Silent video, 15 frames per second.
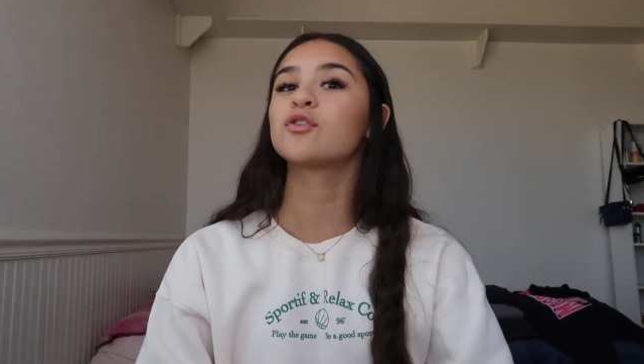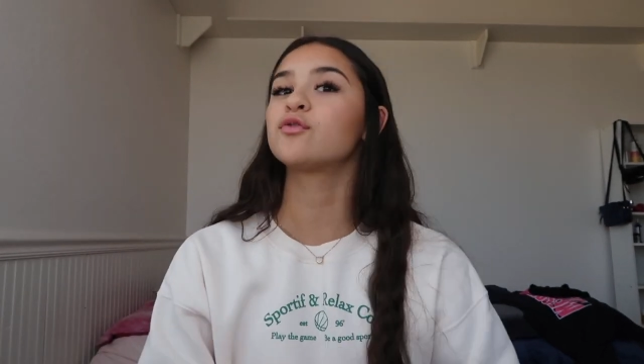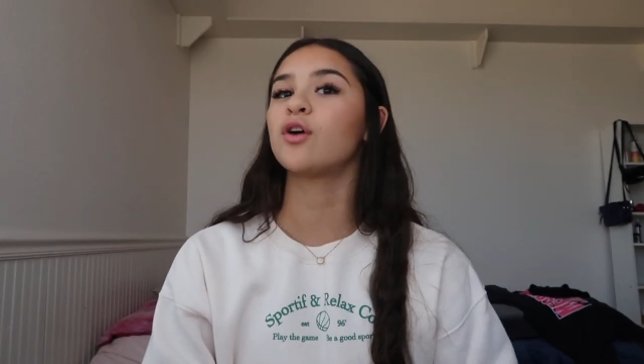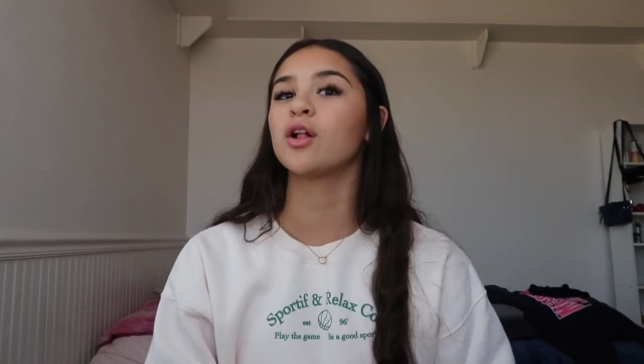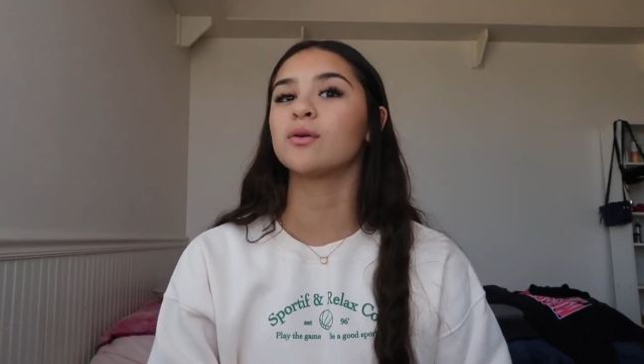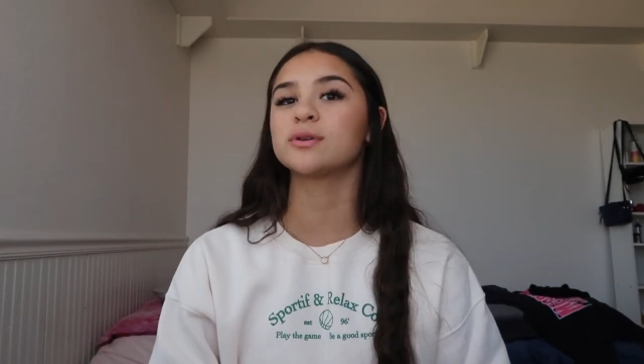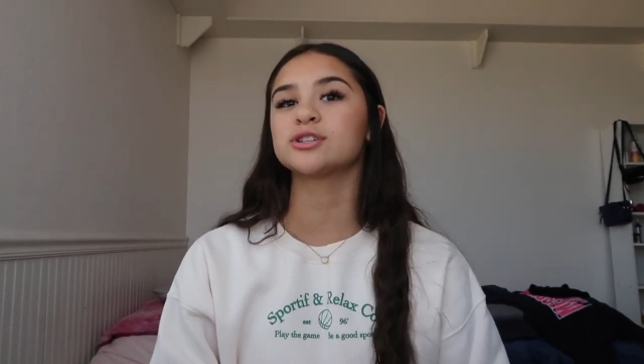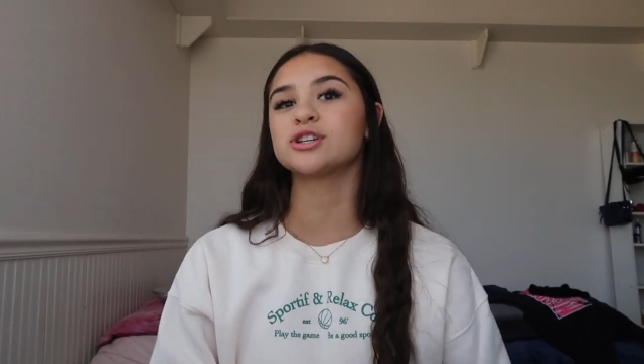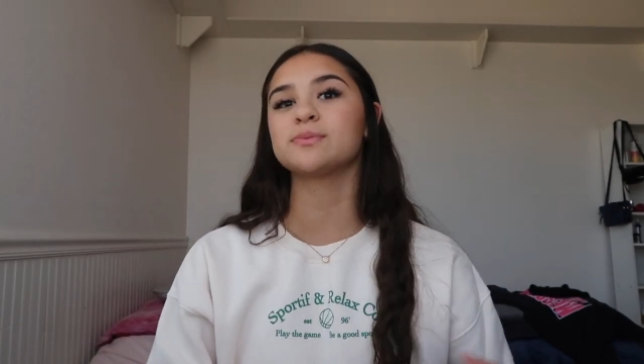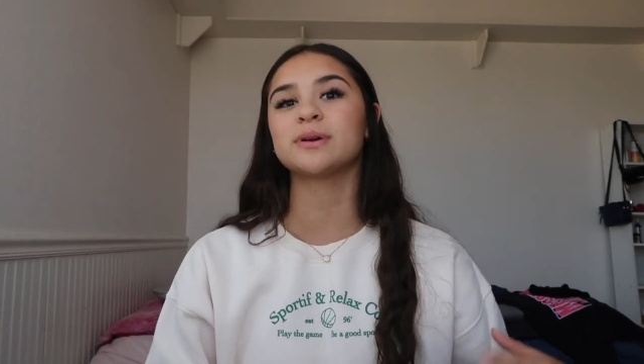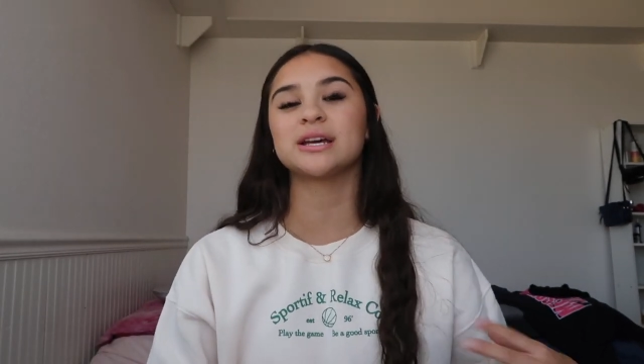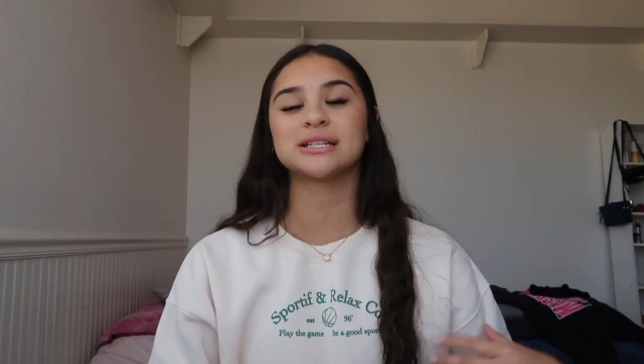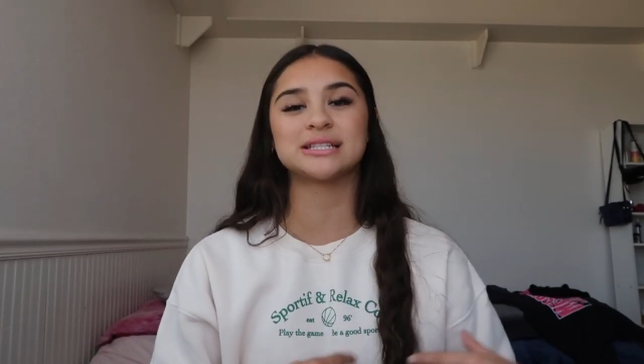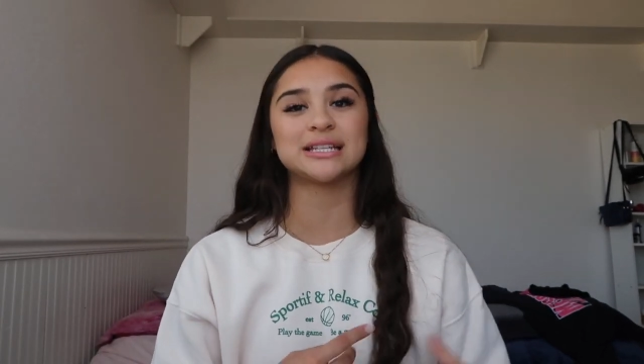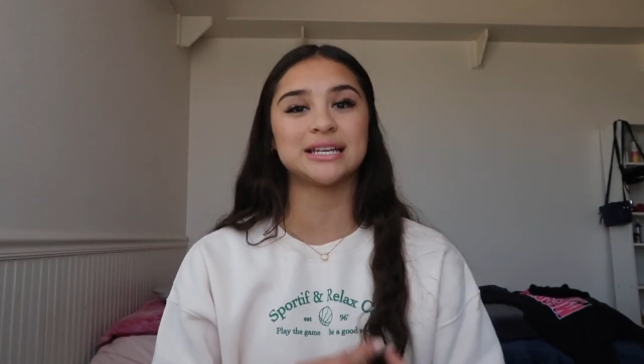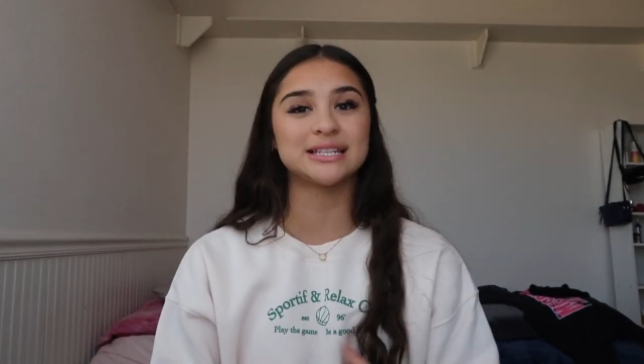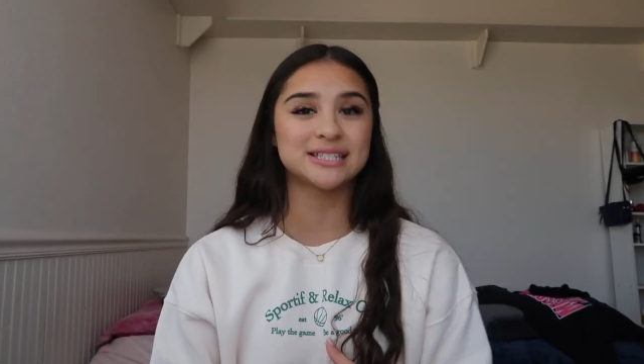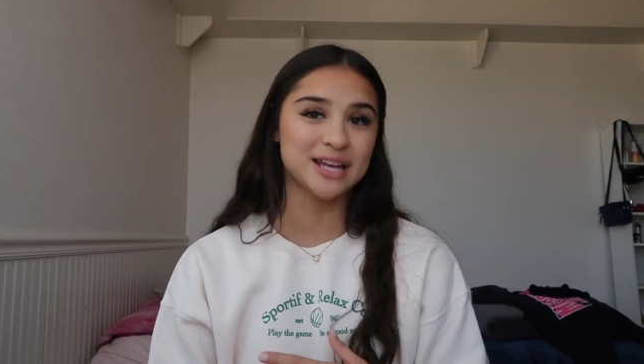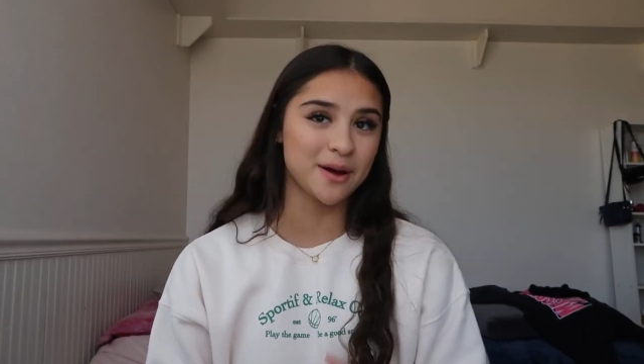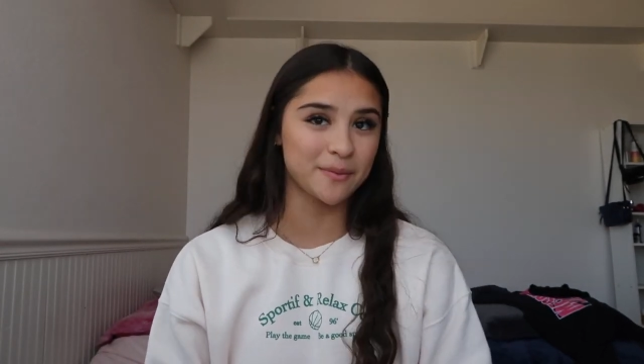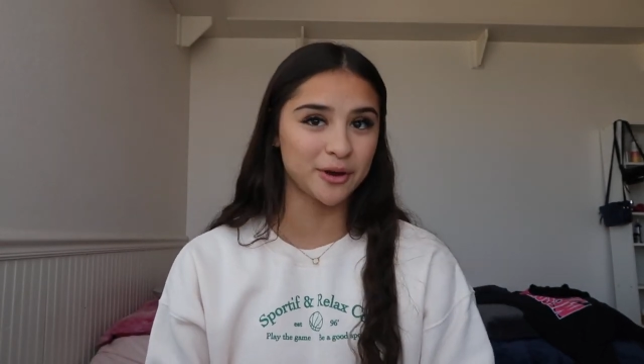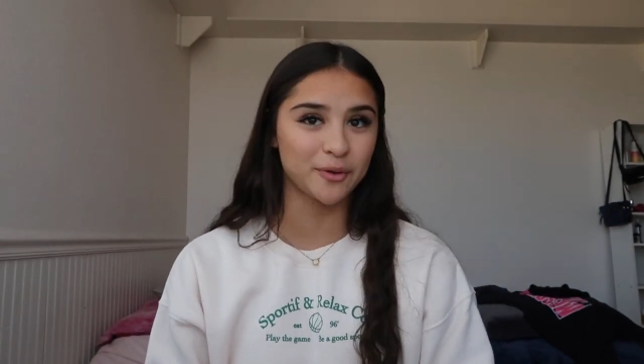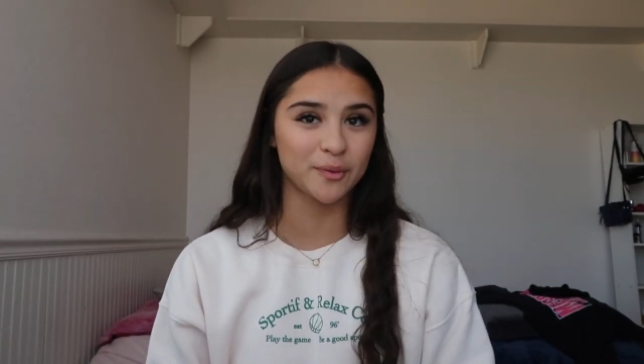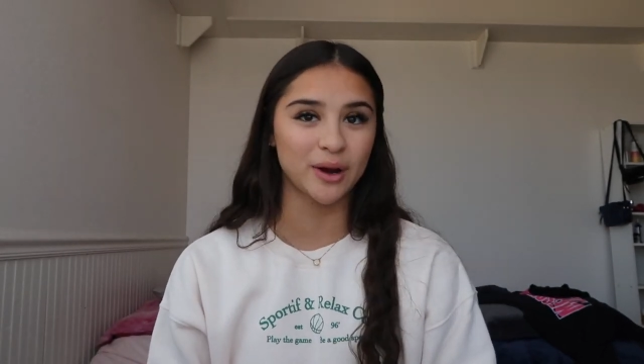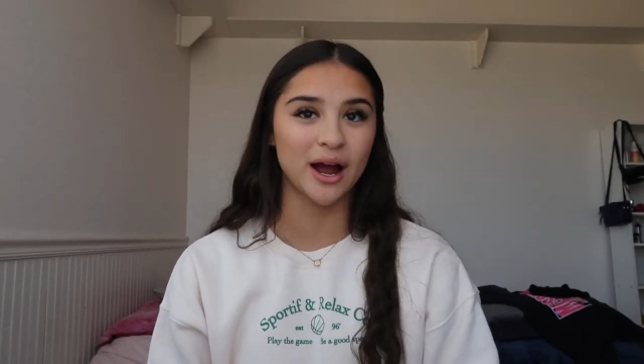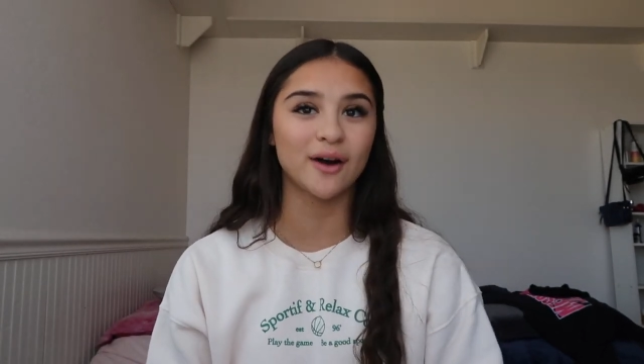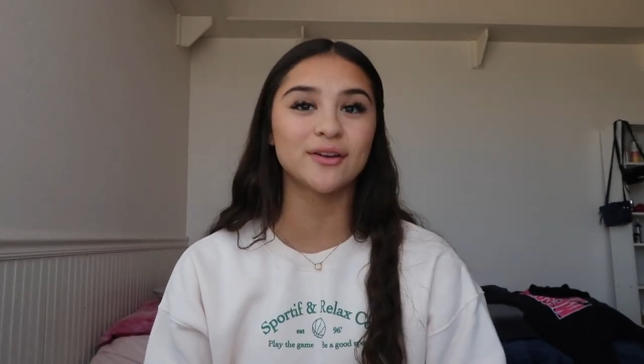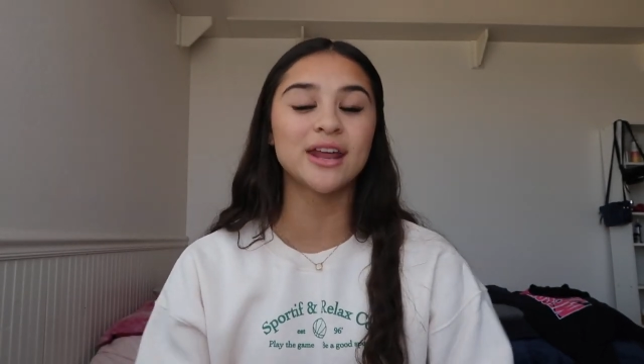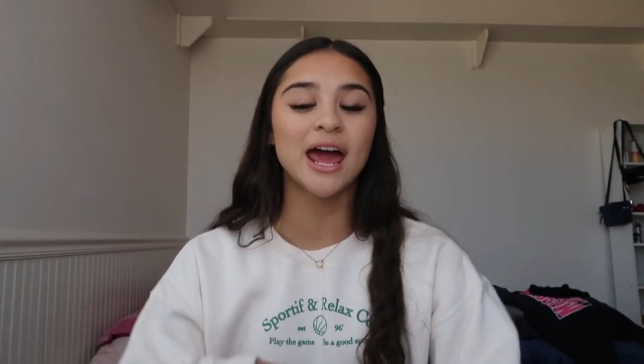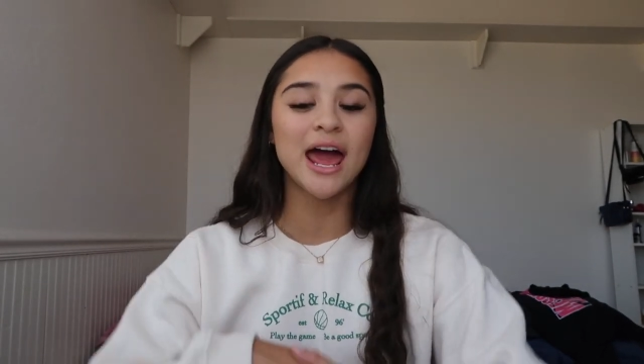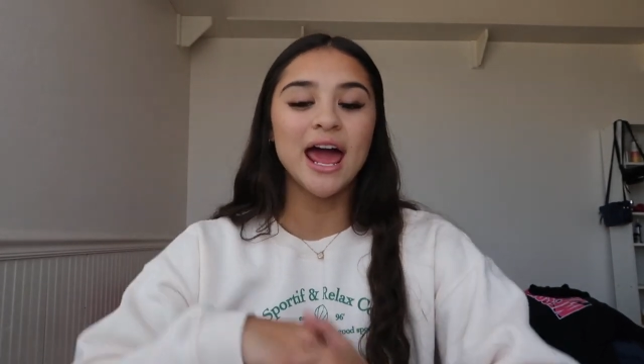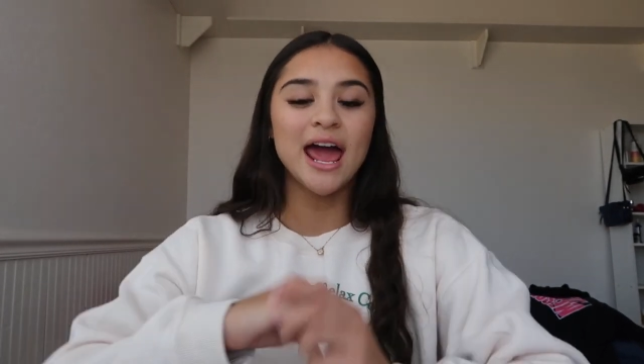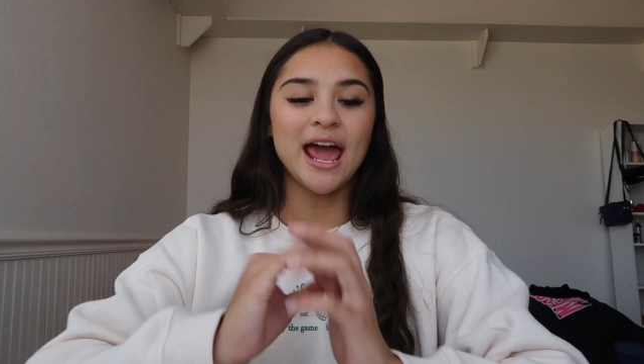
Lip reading: for fall and winter because it is coming around.